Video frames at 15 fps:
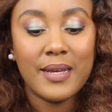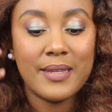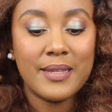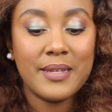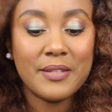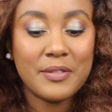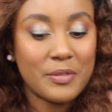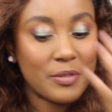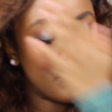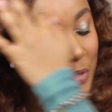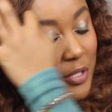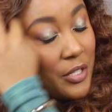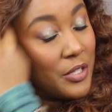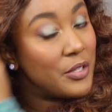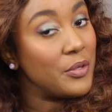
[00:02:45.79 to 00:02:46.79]
I think it looks
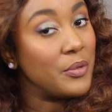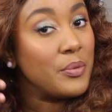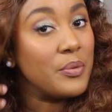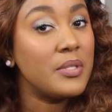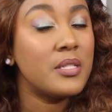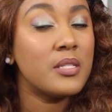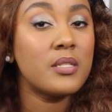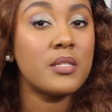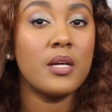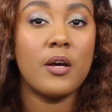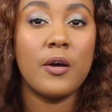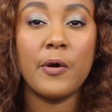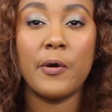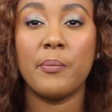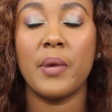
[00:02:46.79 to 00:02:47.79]
pretty cute.
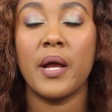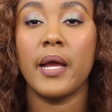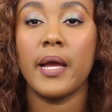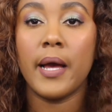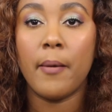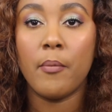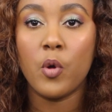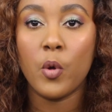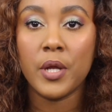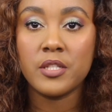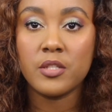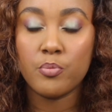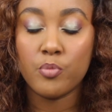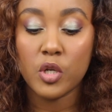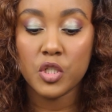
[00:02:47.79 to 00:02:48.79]
I am going
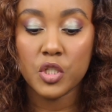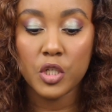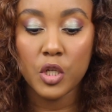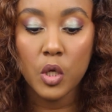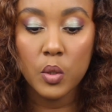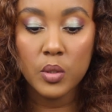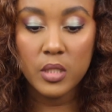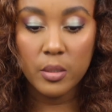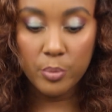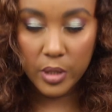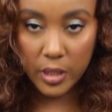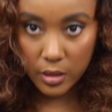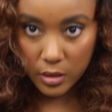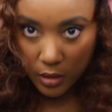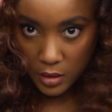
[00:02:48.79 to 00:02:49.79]
to brush it out a
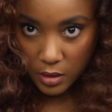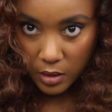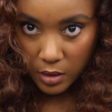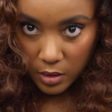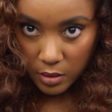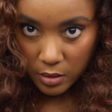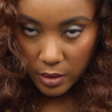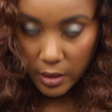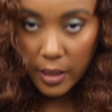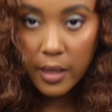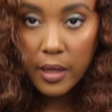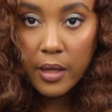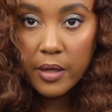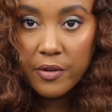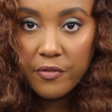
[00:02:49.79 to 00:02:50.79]
bit
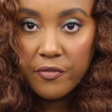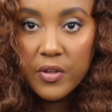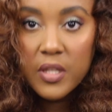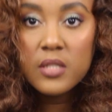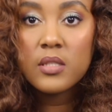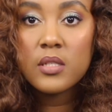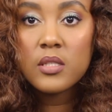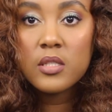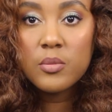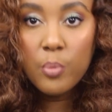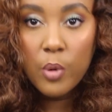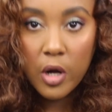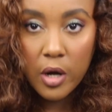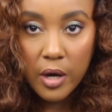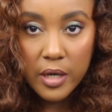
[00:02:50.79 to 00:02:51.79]
and fix this
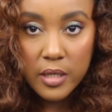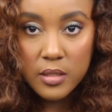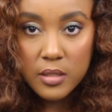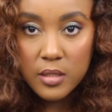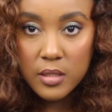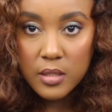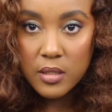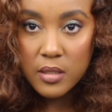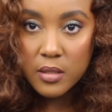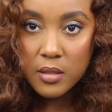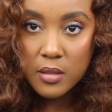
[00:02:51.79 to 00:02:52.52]
part.